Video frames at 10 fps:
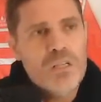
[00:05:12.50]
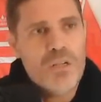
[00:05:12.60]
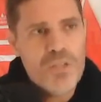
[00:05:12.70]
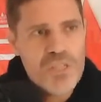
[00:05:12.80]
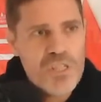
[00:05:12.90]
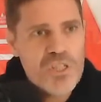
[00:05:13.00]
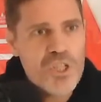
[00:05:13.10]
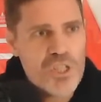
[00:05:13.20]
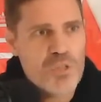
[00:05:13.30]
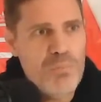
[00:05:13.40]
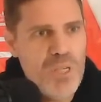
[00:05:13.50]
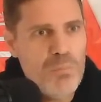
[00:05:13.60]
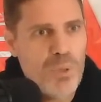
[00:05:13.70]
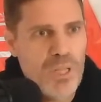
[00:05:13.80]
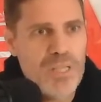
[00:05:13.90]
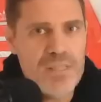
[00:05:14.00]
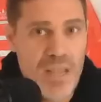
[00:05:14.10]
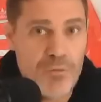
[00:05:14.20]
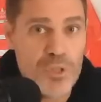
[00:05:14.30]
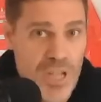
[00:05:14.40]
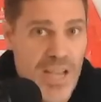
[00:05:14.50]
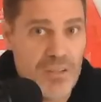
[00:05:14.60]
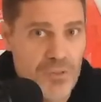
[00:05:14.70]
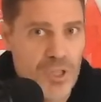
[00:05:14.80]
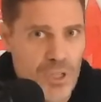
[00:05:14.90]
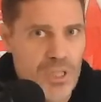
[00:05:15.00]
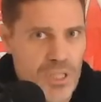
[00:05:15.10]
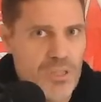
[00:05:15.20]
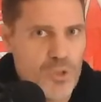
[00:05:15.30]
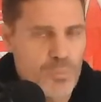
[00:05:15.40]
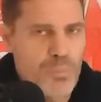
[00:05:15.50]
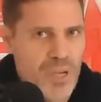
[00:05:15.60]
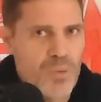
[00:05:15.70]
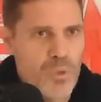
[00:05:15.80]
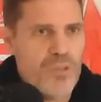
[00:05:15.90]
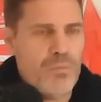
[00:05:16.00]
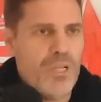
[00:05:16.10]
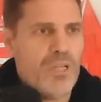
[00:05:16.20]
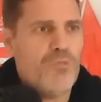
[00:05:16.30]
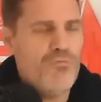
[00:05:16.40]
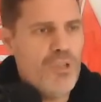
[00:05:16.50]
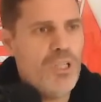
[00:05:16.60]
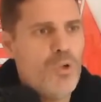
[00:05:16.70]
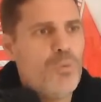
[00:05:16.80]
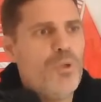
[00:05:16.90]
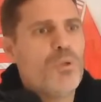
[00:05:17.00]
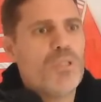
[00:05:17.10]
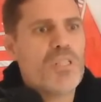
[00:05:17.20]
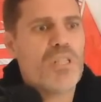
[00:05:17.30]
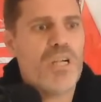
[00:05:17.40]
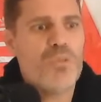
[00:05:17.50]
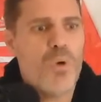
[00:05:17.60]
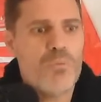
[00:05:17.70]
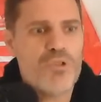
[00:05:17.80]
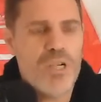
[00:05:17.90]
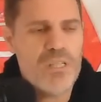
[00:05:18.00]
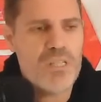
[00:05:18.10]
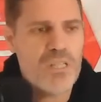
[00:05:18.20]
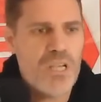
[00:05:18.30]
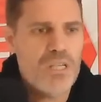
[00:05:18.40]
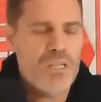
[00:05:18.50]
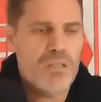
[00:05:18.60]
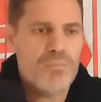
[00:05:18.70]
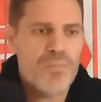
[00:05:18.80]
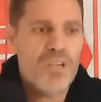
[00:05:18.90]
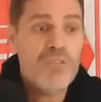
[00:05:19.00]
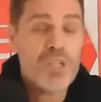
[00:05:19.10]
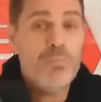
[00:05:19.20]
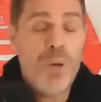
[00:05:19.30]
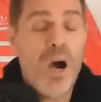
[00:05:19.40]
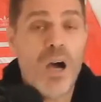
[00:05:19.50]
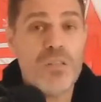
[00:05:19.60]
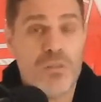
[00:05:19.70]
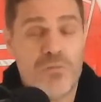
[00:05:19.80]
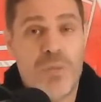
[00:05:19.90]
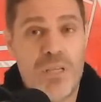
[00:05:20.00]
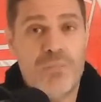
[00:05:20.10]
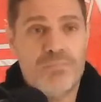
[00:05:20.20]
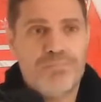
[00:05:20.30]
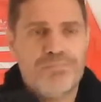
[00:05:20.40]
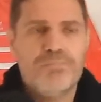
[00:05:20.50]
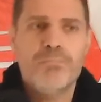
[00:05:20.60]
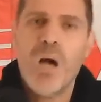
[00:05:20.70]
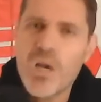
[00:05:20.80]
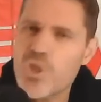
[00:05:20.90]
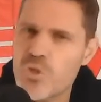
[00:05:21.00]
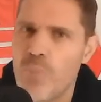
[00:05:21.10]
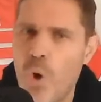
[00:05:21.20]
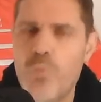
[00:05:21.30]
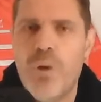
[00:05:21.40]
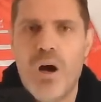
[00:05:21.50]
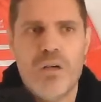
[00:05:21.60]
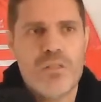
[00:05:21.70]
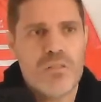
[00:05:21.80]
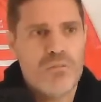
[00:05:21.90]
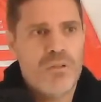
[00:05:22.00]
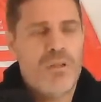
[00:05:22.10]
Now, this is just me playing devil's advocate here, so bear with me, and I really hope you understand what I'm trying to say here. There is a part of me, a small part,